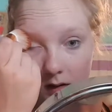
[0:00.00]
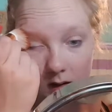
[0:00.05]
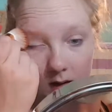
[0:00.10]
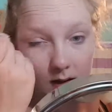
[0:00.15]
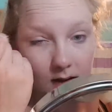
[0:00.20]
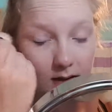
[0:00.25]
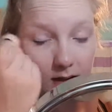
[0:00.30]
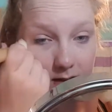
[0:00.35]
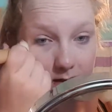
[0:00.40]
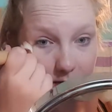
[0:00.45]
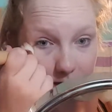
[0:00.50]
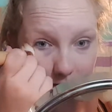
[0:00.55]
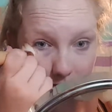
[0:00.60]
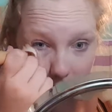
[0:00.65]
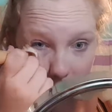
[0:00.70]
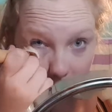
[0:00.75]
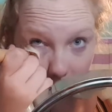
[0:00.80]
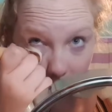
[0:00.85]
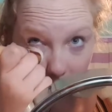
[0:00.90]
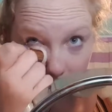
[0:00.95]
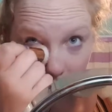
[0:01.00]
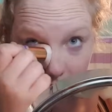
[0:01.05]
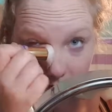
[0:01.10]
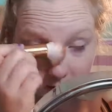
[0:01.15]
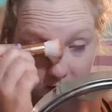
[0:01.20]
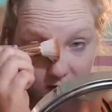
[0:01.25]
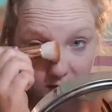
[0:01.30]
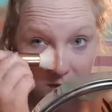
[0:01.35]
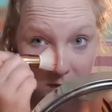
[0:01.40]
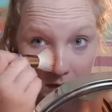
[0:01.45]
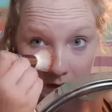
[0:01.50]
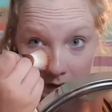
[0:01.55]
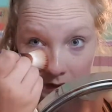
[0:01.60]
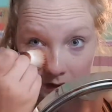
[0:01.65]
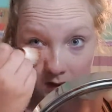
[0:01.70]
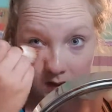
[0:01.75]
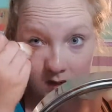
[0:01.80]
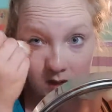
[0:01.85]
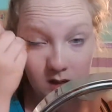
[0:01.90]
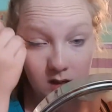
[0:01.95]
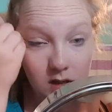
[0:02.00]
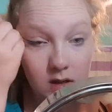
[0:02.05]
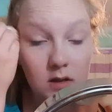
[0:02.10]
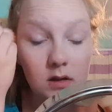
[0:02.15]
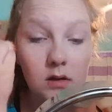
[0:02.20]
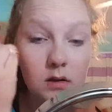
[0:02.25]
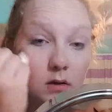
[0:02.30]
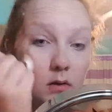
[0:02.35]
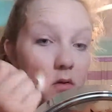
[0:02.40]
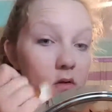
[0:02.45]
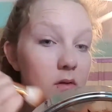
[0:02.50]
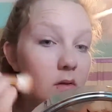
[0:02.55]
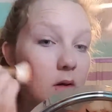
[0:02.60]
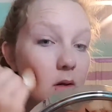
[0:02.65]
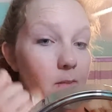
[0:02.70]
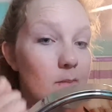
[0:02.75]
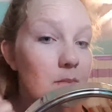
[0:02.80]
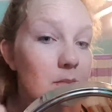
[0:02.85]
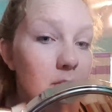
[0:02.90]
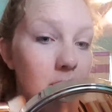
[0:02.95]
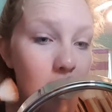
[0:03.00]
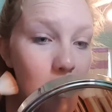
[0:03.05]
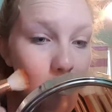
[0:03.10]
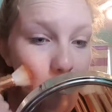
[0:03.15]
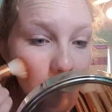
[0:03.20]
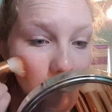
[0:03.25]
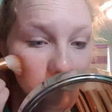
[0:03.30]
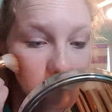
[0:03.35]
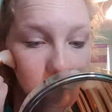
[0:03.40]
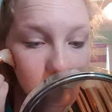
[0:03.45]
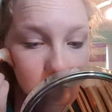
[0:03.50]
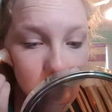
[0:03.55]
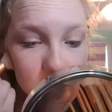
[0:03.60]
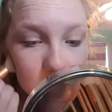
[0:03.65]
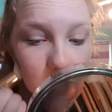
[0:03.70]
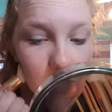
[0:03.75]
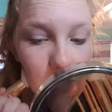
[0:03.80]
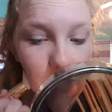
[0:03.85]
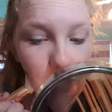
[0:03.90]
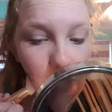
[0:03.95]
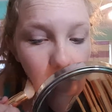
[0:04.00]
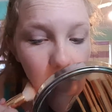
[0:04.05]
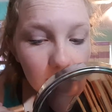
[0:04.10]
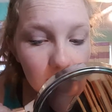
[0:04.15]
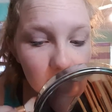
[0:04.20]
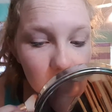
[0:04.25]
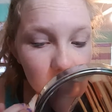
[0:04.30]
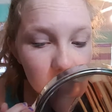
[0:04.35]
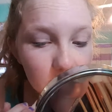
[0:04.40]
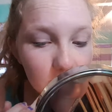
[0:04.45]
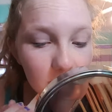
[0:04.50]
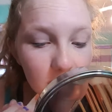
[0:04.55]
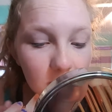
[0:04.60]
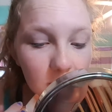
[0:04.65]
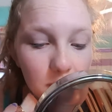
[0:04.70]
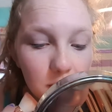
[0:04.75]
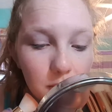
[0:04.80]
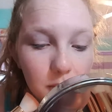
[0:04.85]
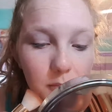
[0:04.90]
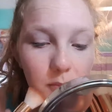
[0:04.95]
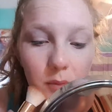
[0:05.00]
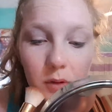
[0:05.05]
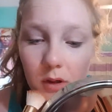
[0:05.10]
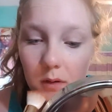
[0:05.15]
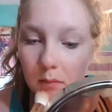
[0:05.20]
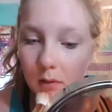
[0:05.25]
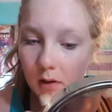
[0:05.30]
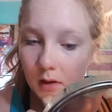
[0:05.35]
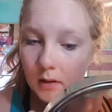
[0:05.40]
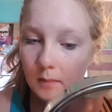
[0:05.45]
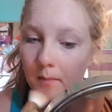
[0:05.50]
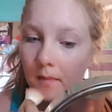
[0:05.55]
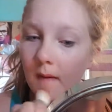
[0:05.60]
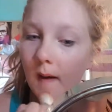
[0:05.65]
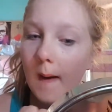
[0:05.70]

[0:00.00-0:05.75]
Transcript: I guess this is kind of just me being prejudiced and wanting to use my beauty blender.